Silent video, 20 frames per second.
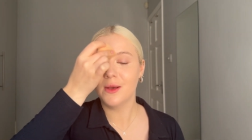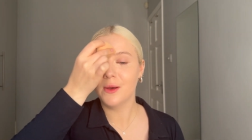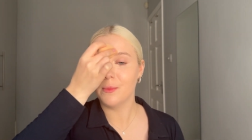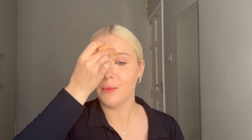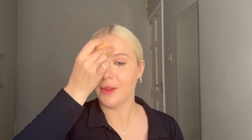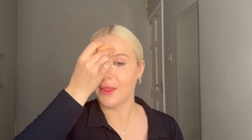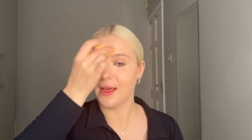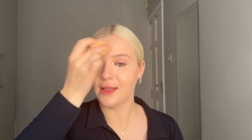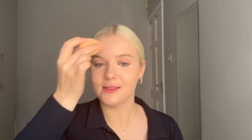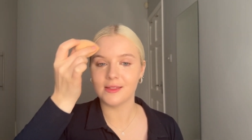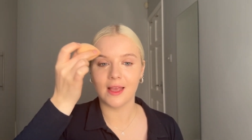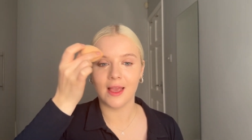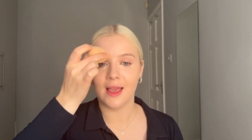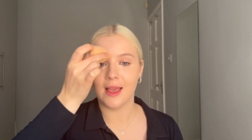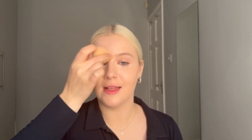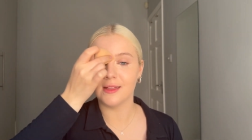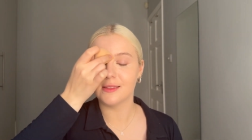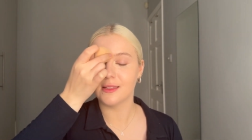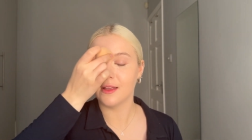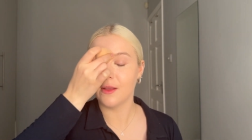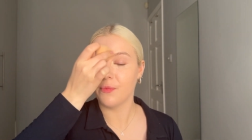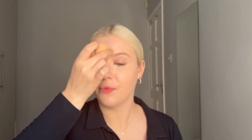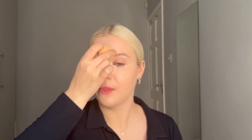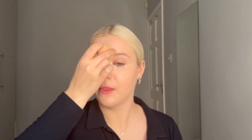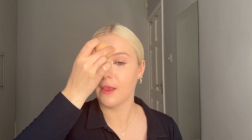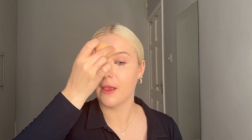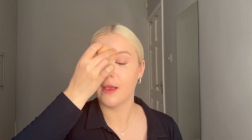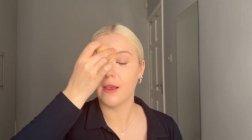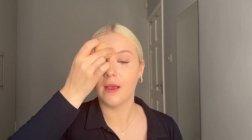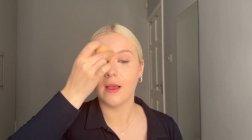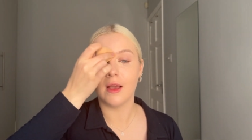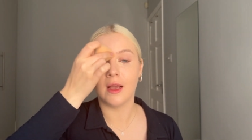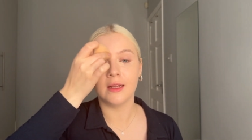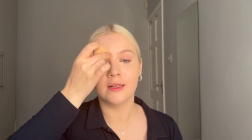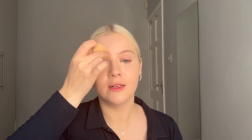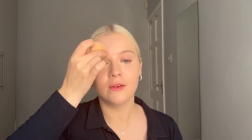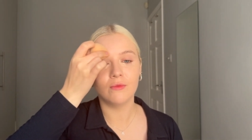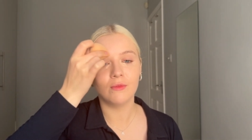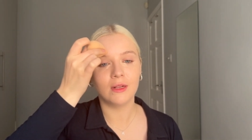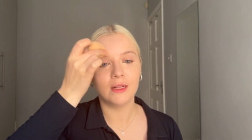but that's it. I
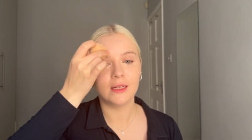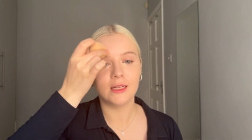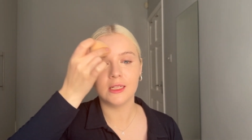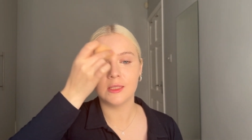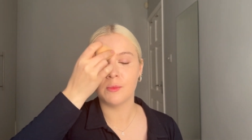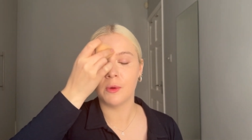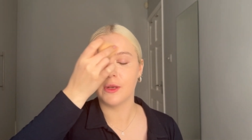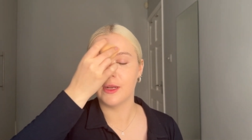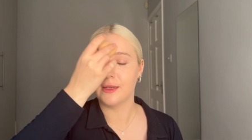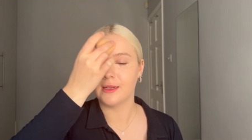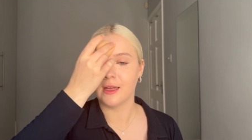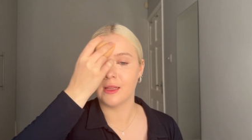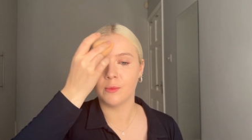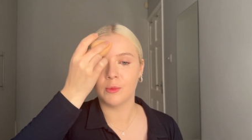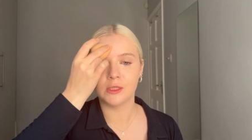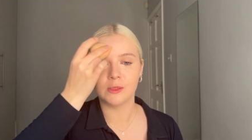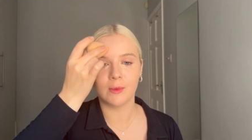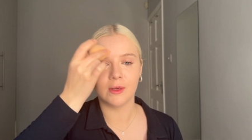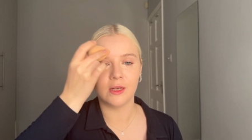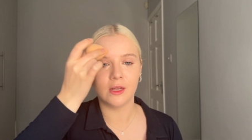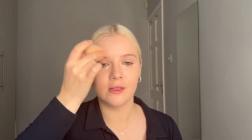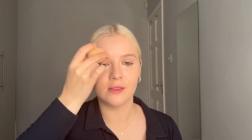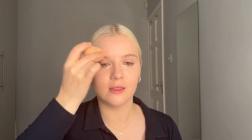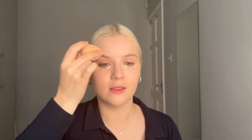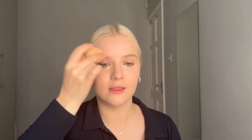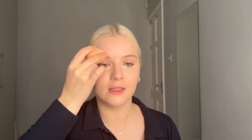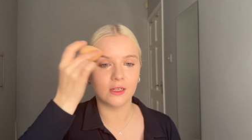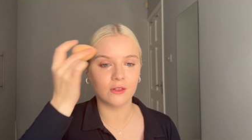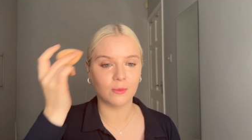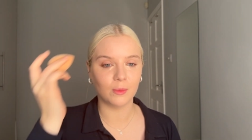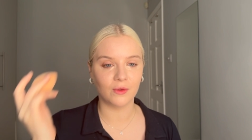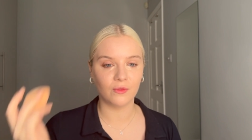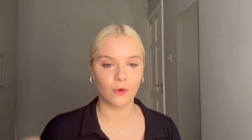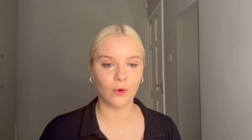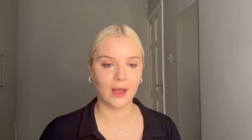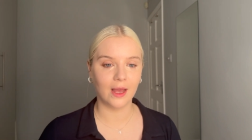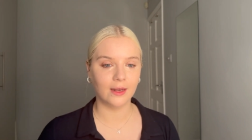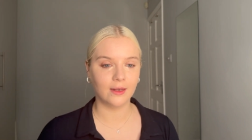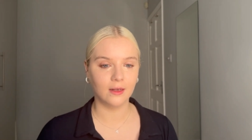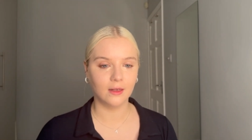didn't really need to put it down the bridge of my nose in the centre of my
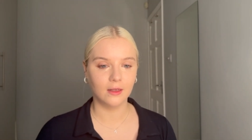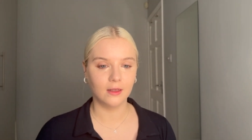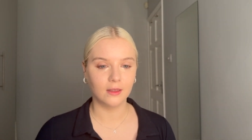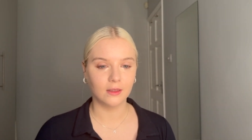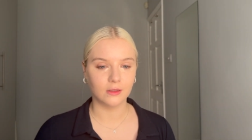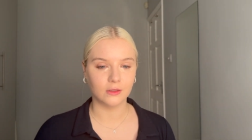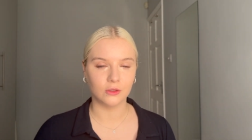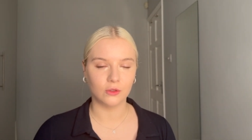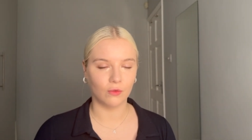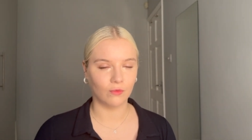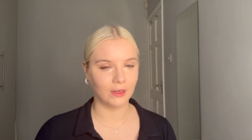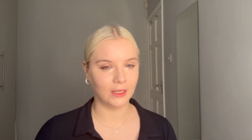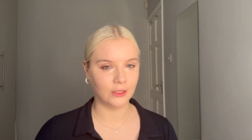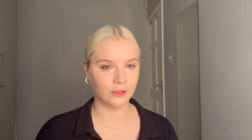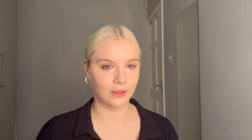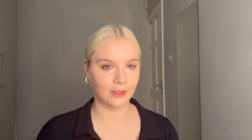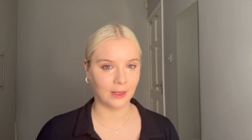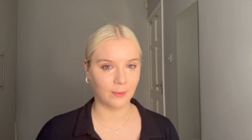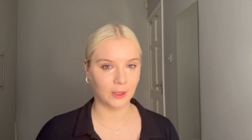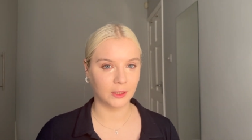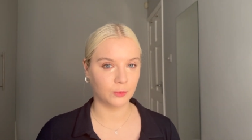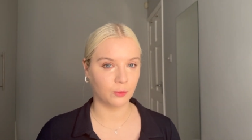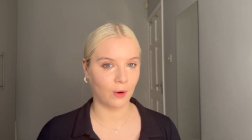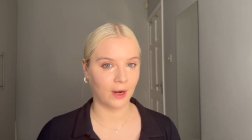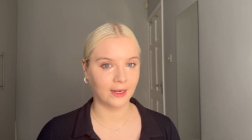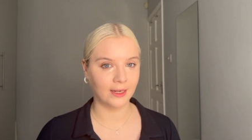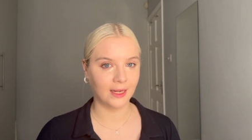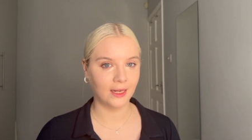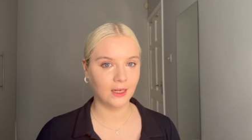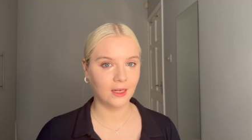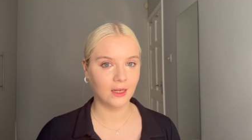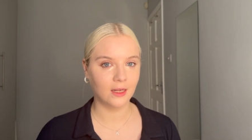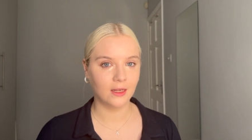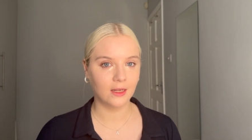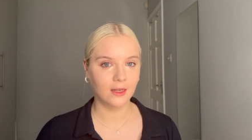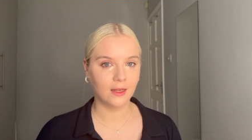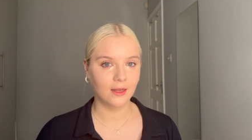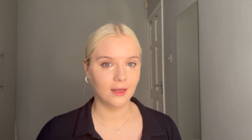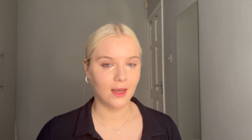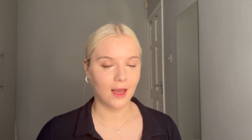forehead. It's not really doing that much brightening,
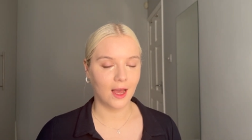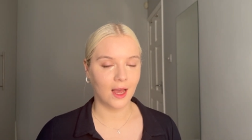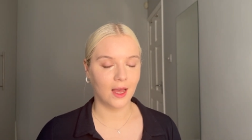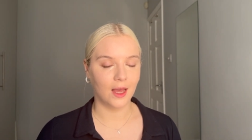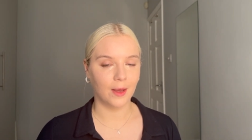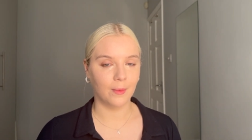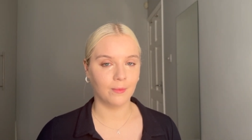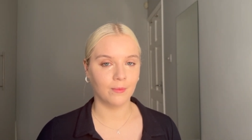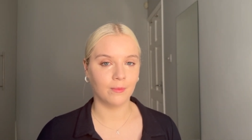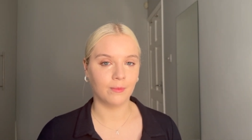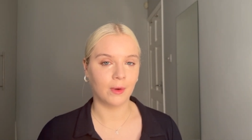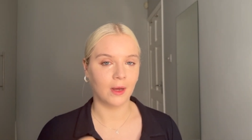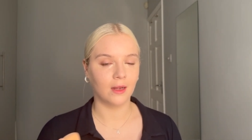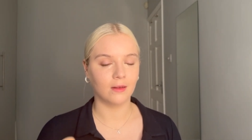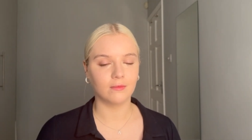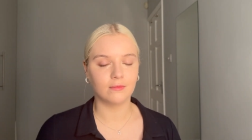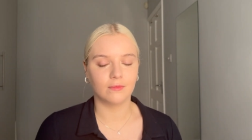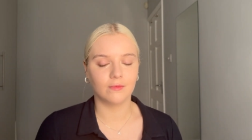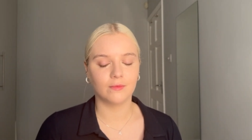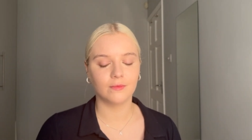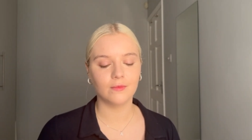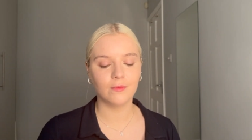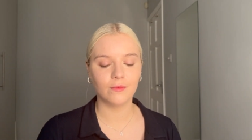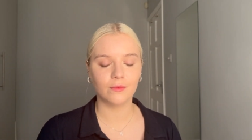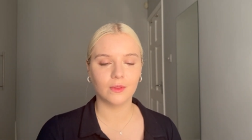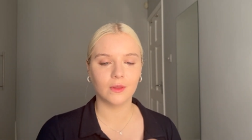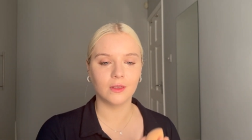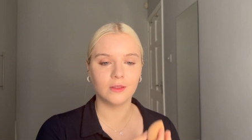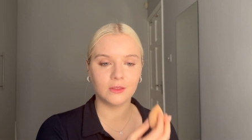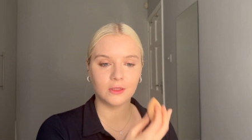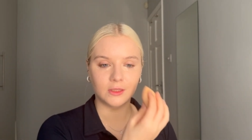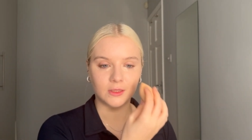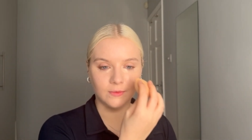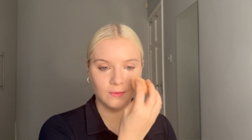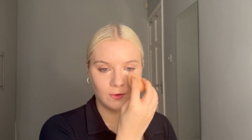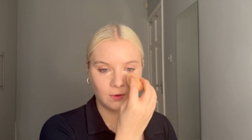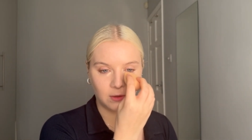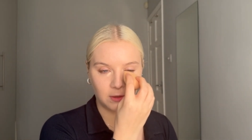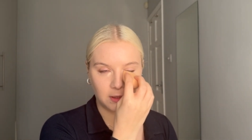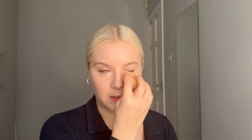um, but just
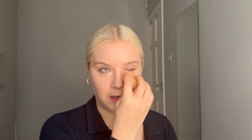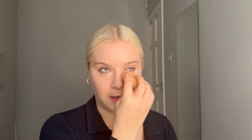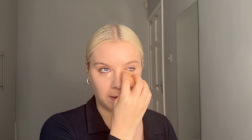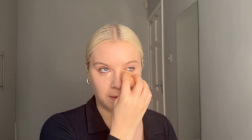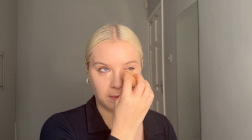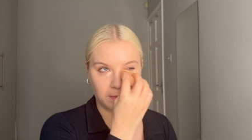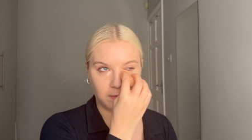for, you know,